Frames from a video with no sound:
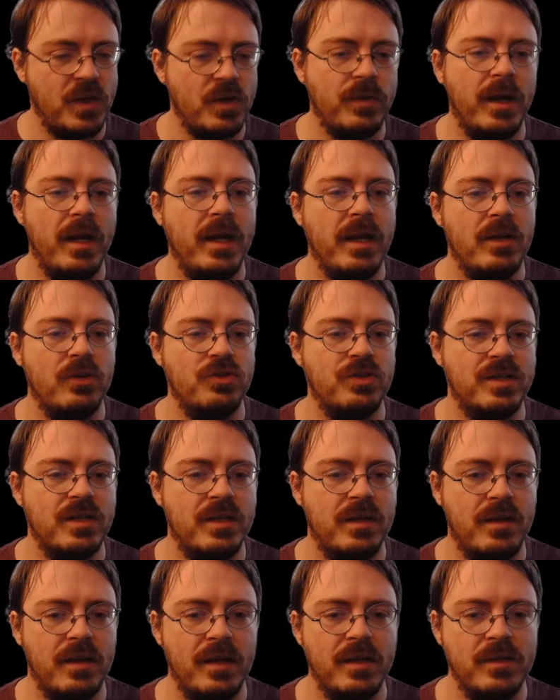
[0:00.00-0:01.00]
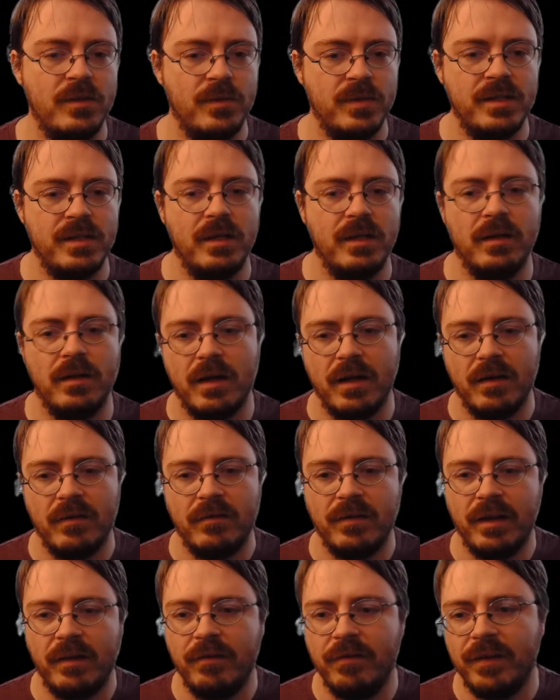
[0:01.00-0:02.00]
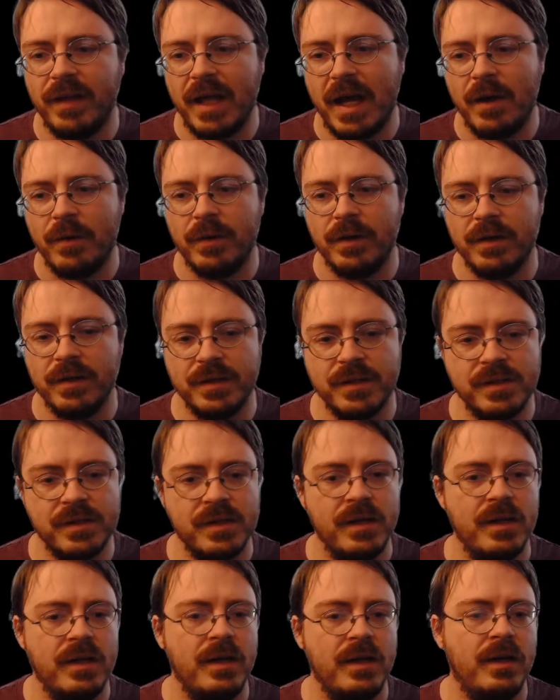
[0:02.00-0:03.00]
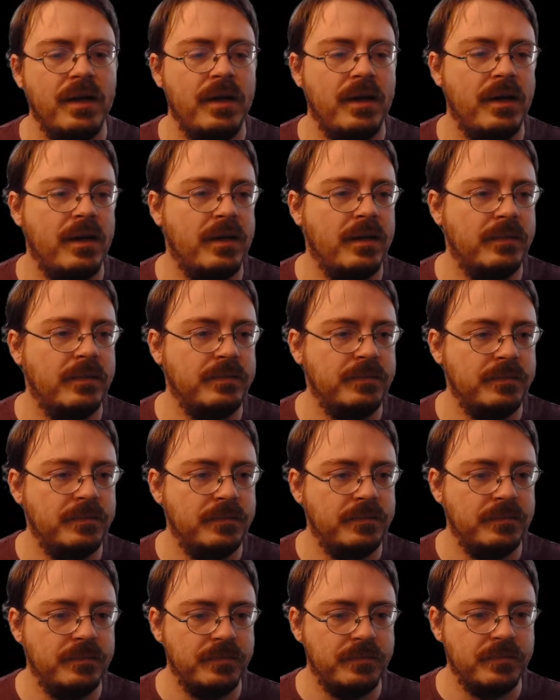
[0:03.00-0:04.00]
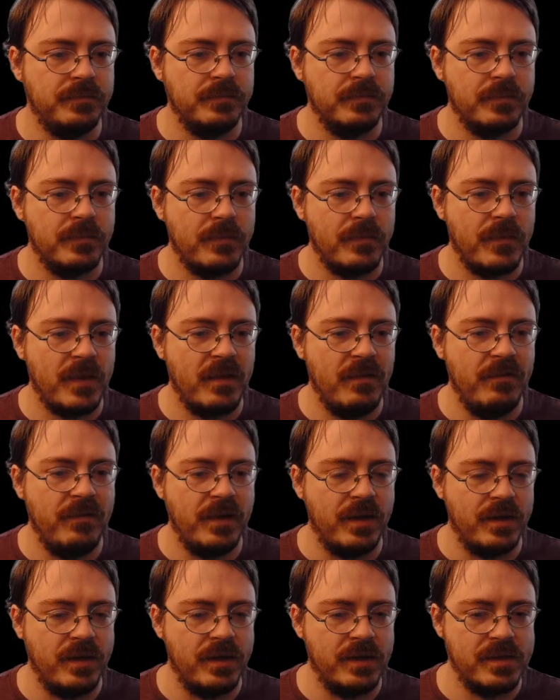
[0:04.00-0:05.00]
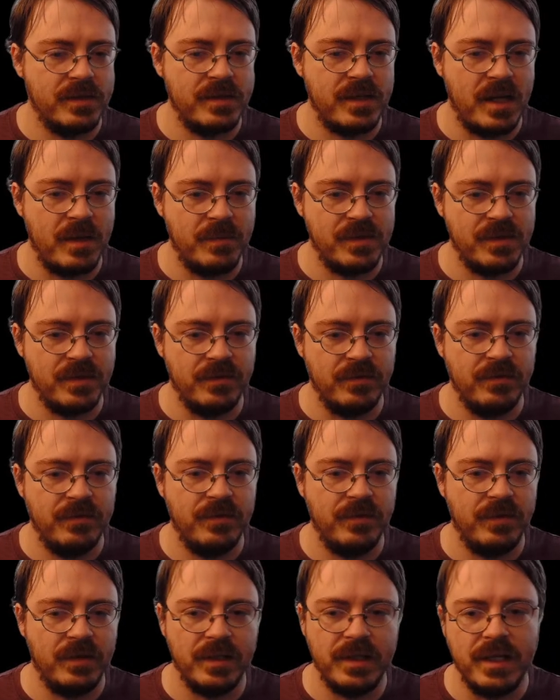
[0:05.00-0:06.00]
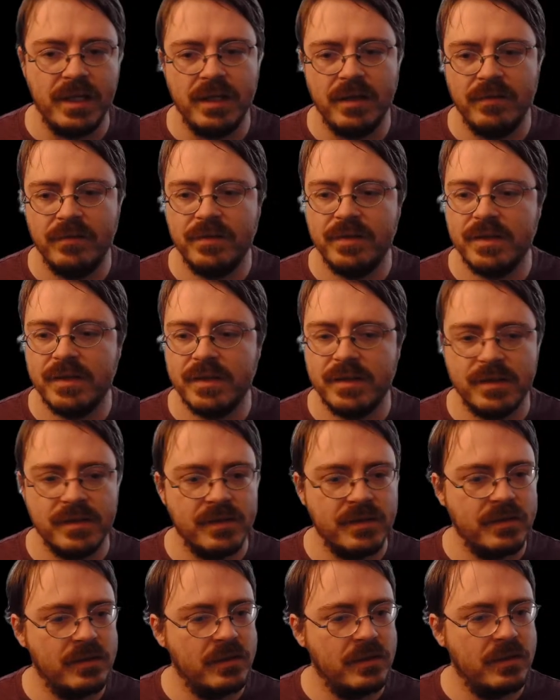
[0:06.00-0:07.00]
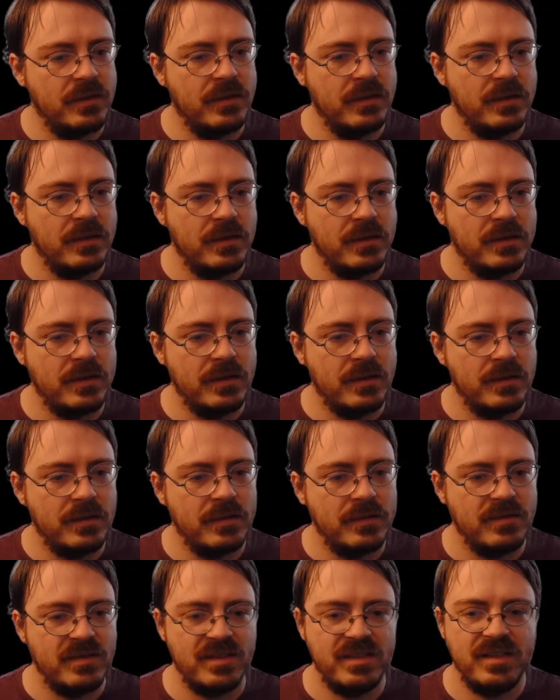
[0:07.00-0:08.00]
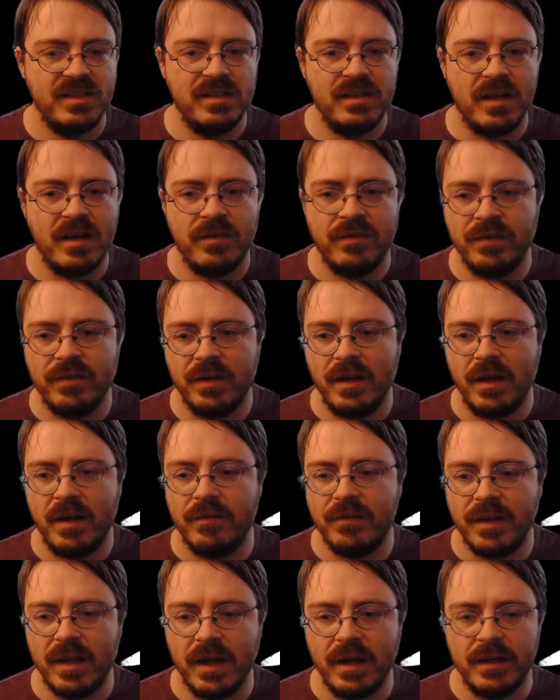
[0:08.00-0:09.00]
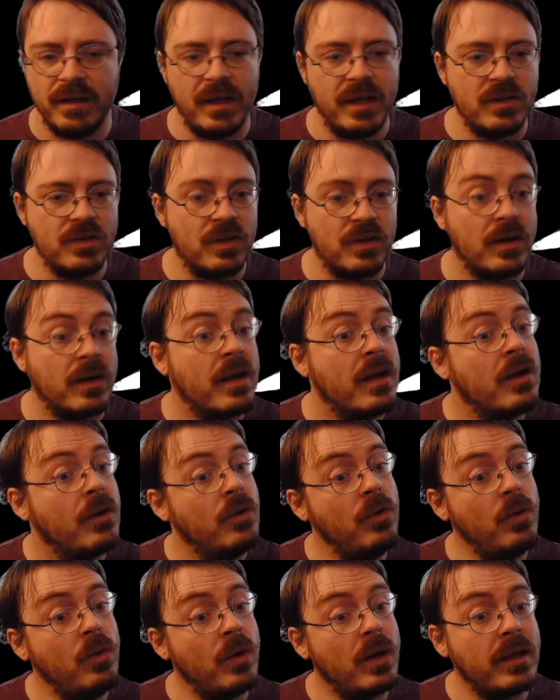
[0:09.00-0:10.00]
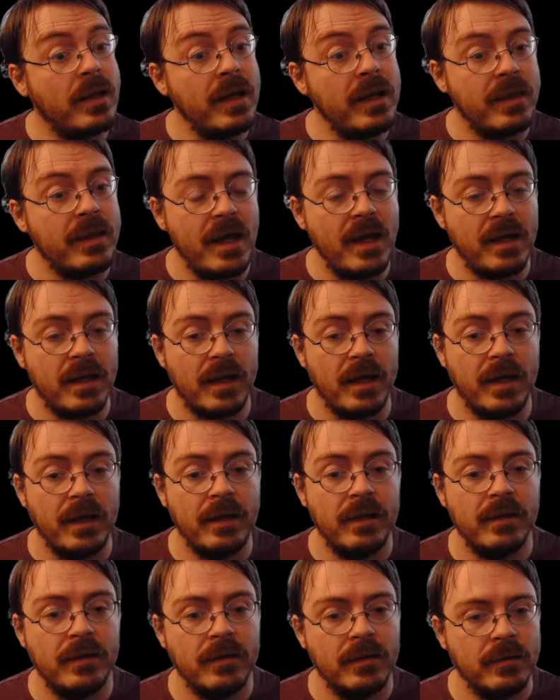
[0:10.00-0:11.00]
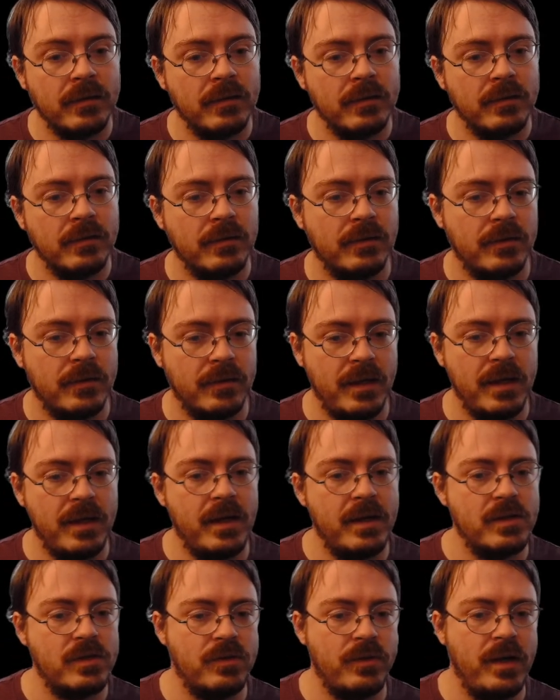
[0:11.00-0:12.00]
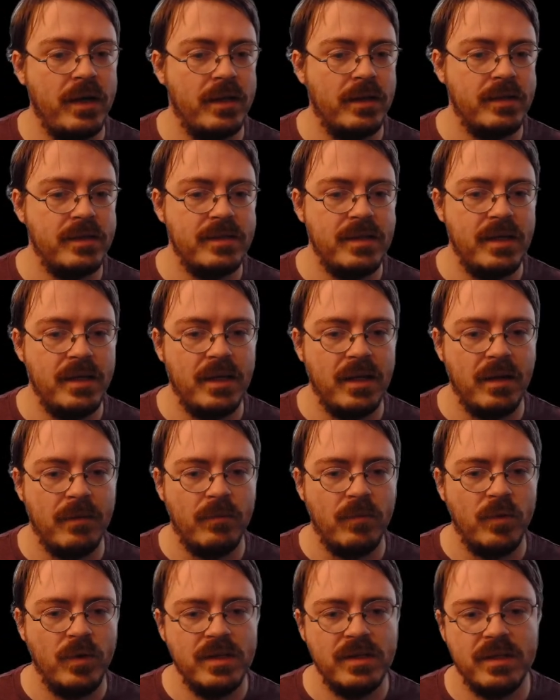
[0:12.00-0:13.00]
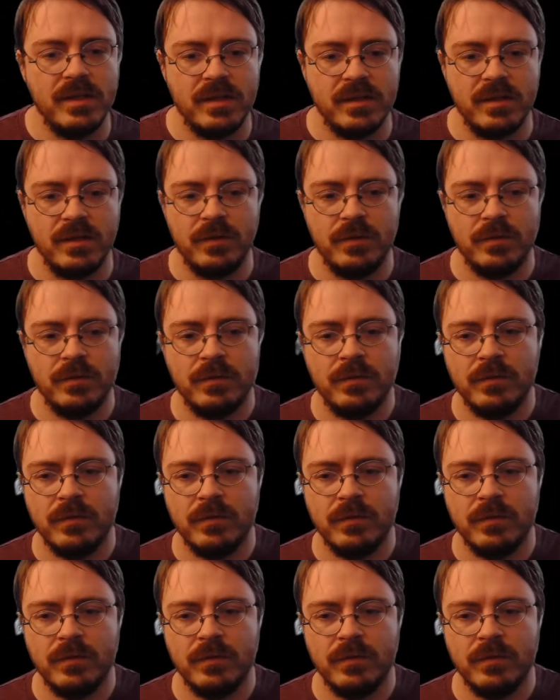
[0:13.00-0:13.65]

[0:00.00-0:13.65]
creating just things you would see a lot of, like flowers, um, various types of leaves, stuff of that nature. Oh, I like that guy. That guy's great. Let's take him. What does this do?